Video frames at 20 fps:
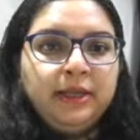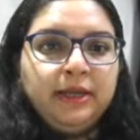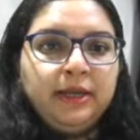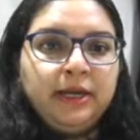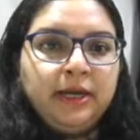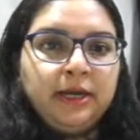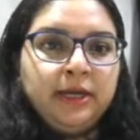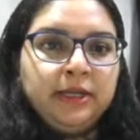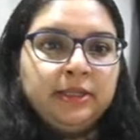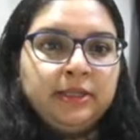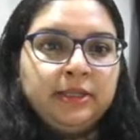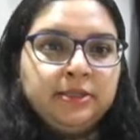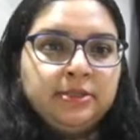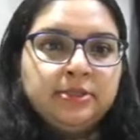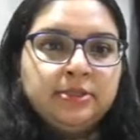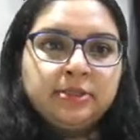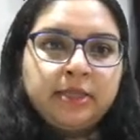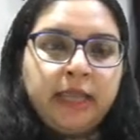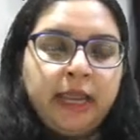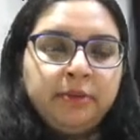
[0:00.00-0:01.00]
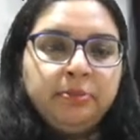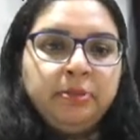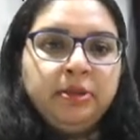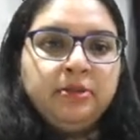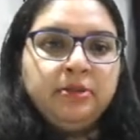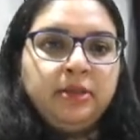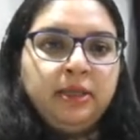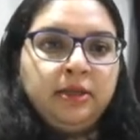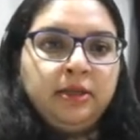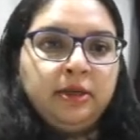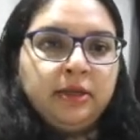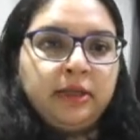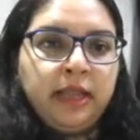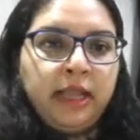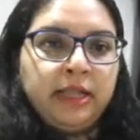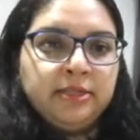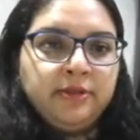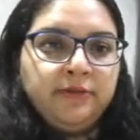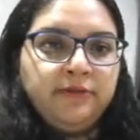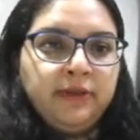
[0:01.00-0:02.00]
uh, this can be seen, a
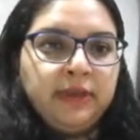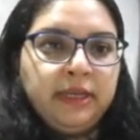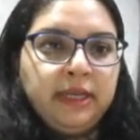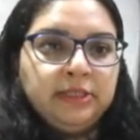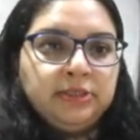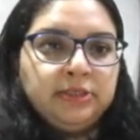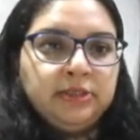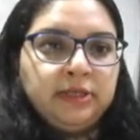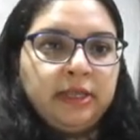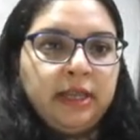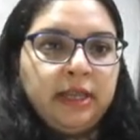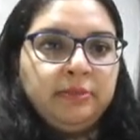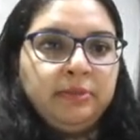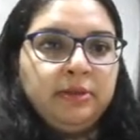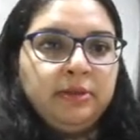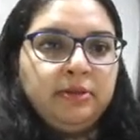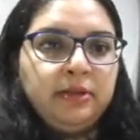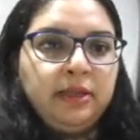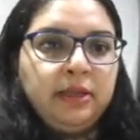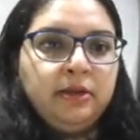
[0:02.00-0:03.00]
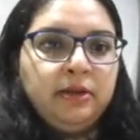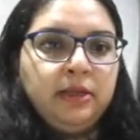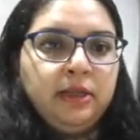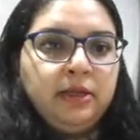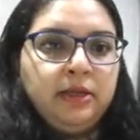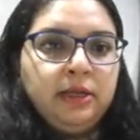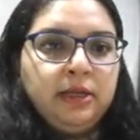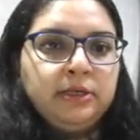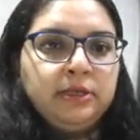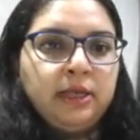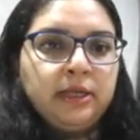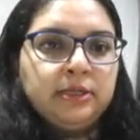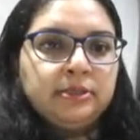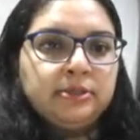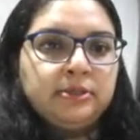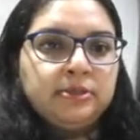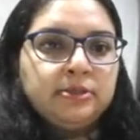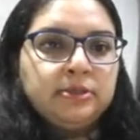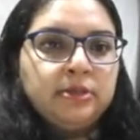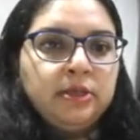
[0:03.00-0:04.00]
calcification can be seen in
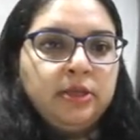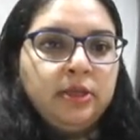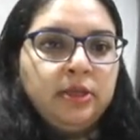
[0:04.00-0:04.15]
adults.